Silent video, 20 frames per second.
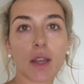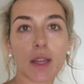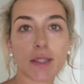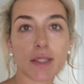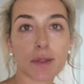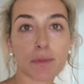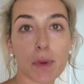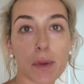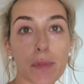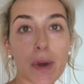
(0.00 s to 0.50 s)

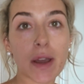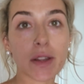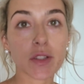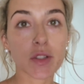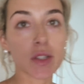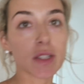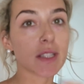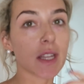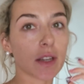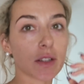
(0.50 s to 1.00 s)
Okay, so my
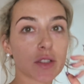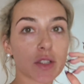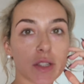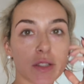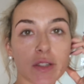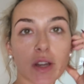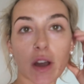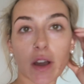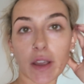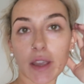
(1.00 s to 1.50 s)
battery is actually
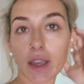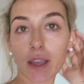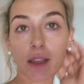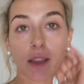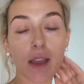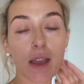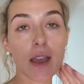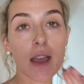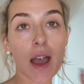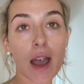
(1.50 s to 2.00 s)

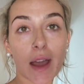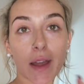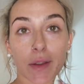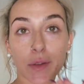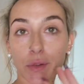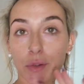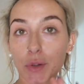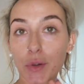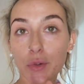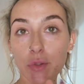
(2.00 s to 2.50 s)
dying. I'm
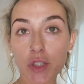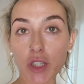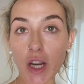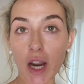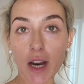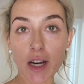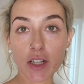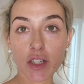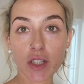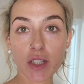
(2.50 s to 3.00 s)
gonna go
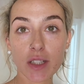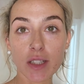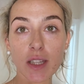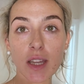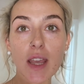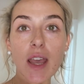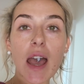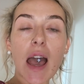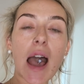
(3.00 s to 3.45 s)
charge it.